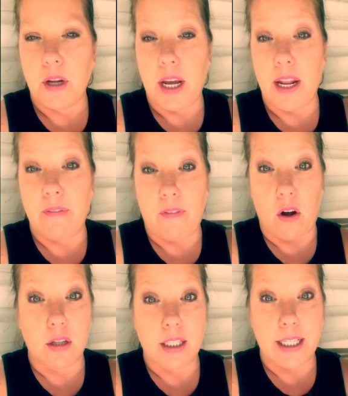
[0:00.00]
getting
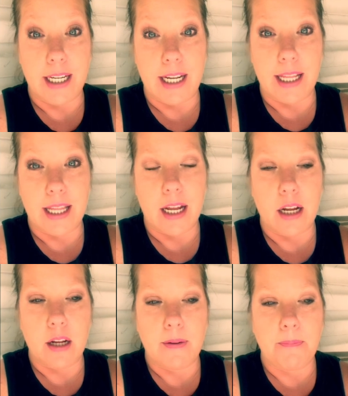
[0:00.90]
false teeth,
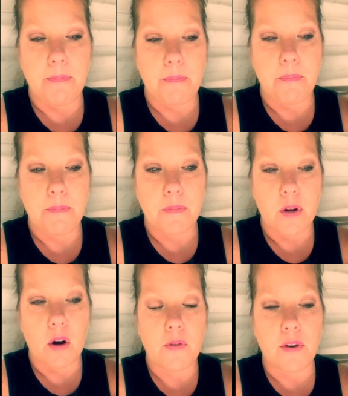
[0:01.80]

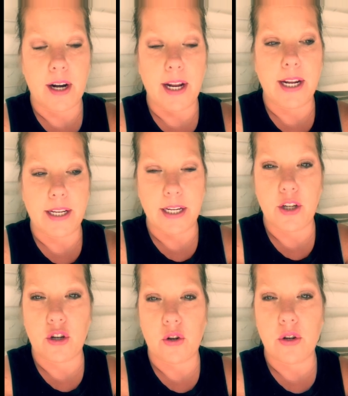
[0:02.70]
or for getting
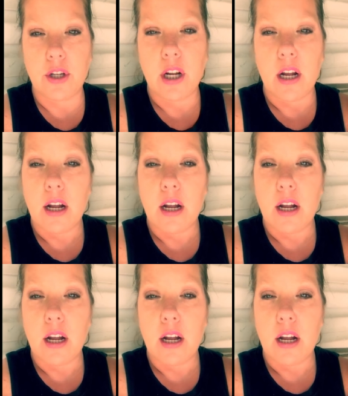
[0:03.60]
dentures.